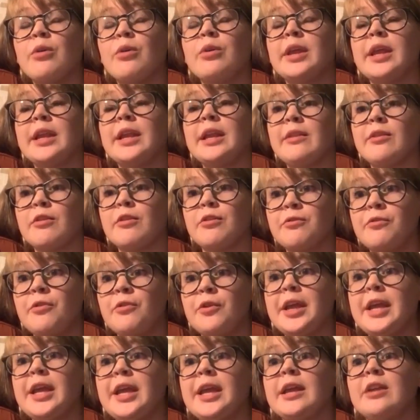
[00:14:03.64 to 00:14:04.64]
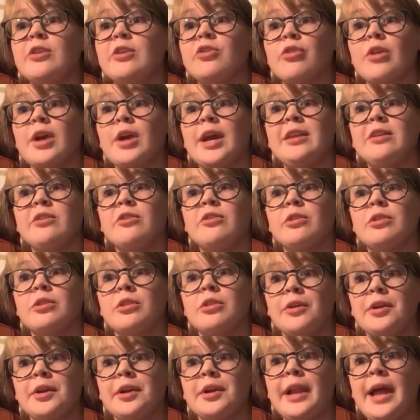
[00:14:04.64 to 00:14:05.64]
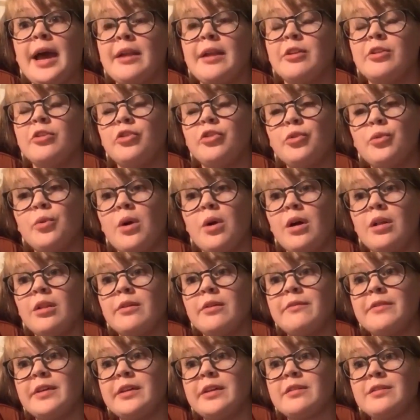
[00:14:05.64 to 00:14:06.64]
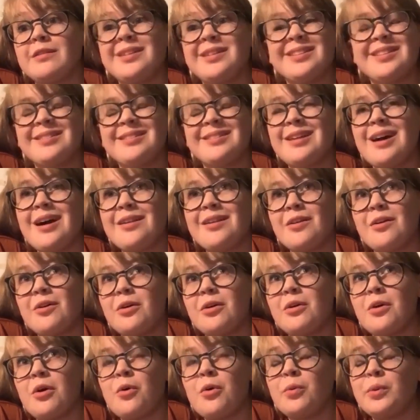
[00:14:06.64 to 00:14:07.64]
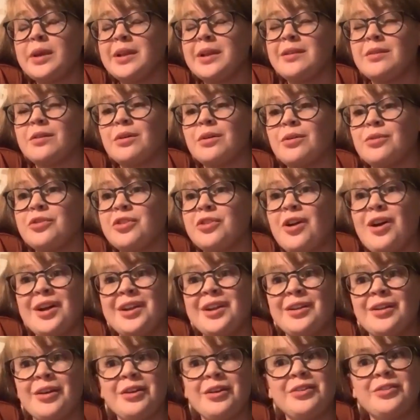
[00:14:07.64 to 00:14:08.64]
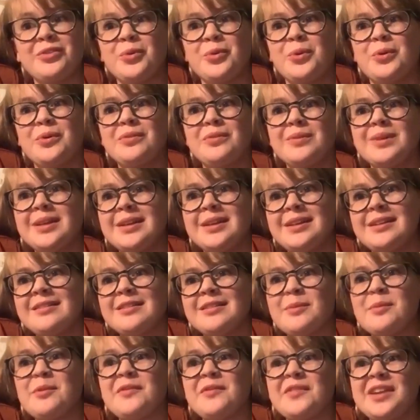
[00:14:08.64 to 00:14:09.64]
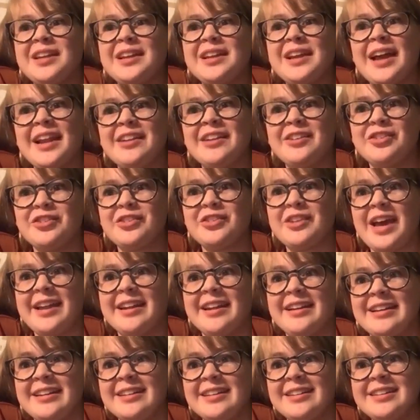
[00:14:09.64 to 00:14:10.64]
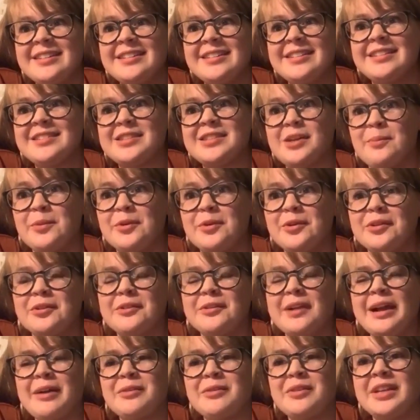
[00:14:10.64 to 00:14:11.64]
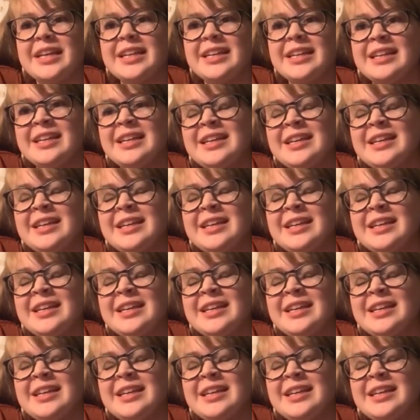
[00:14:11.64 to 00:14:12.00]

and getting their footing and trying to learn how to do all of this, because it's not always all taught in art school. Some of it you got to just kind of stumble around in.